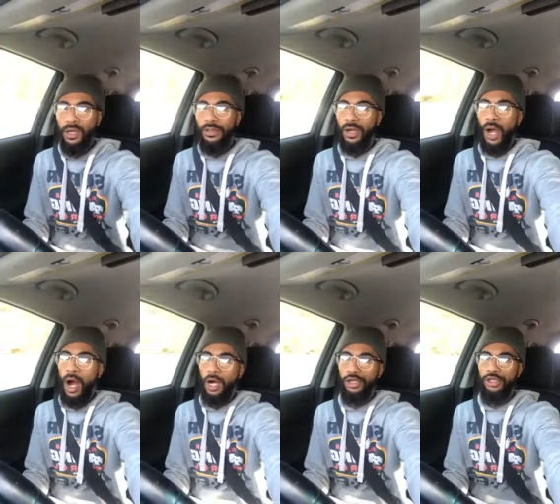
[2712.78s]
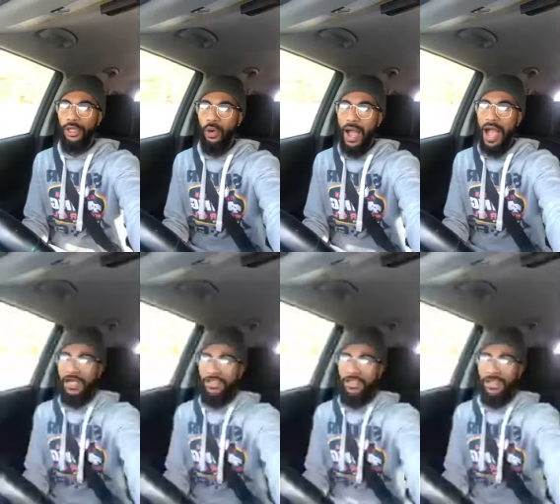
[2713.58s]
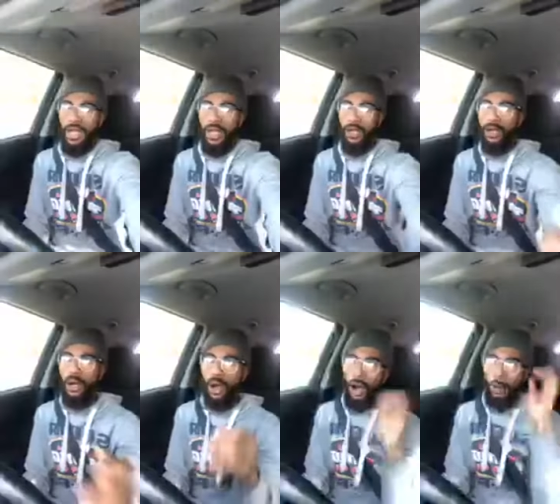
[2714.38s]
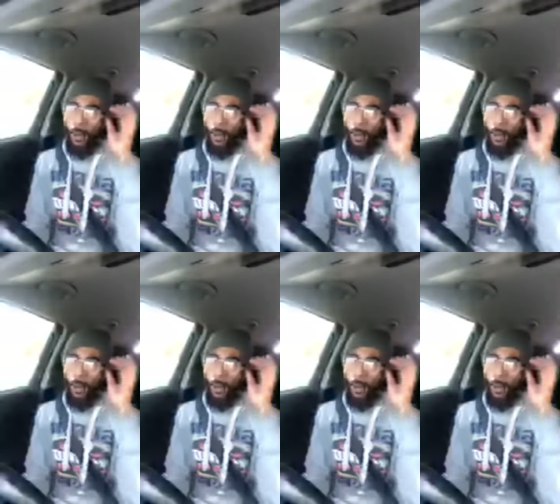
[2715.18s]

The Gong Show, oxygen, air, a